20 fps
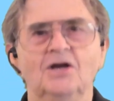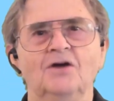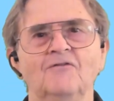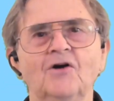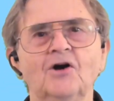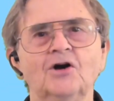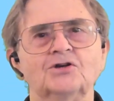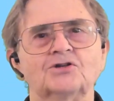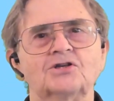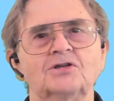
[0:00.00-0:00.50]

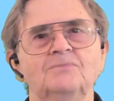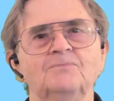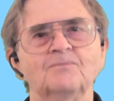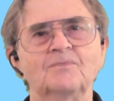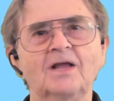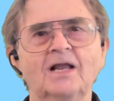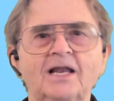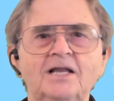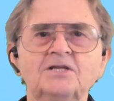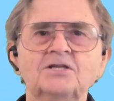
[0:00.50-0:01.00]
First,
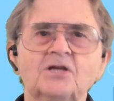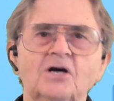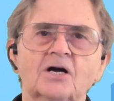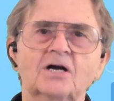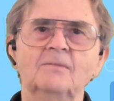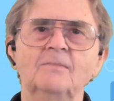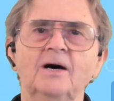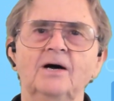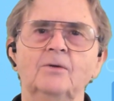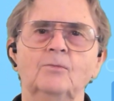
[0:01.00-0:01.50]
let's
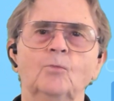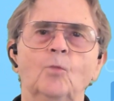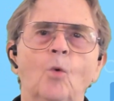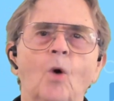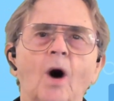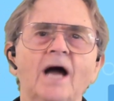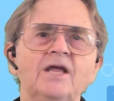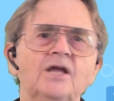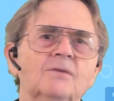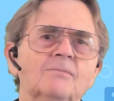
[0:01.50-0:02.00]
talk about
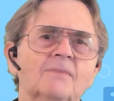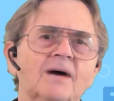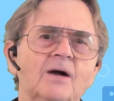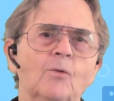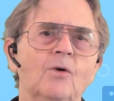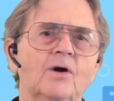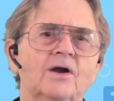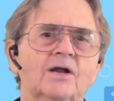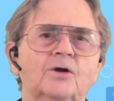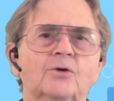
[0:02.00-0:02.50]
why you
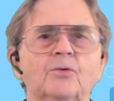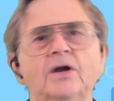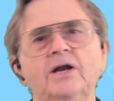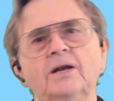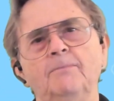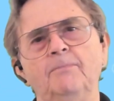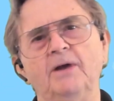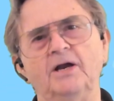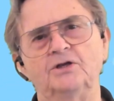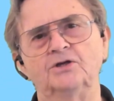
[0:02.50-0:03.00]
might want to
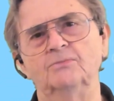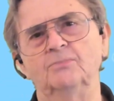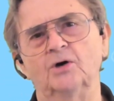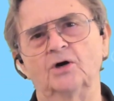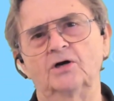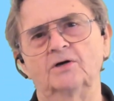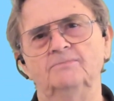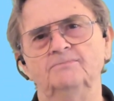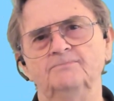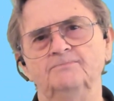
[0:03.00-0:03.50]
create a picture
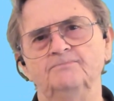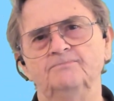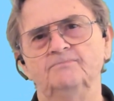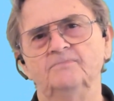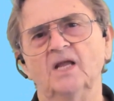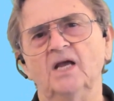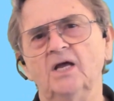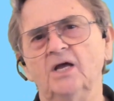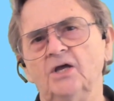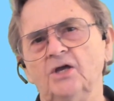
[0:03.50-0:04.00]
book.
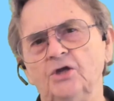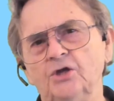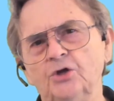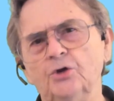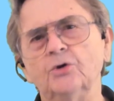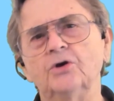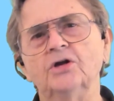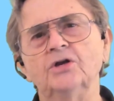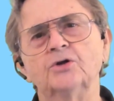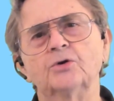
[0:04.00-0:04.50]

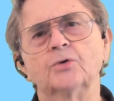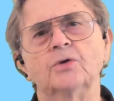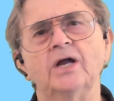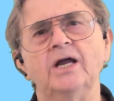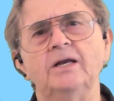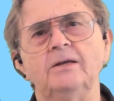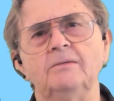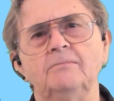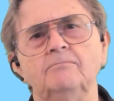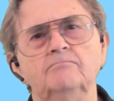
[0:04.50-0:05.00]
You can
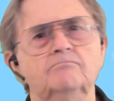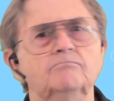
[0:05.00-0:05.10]
create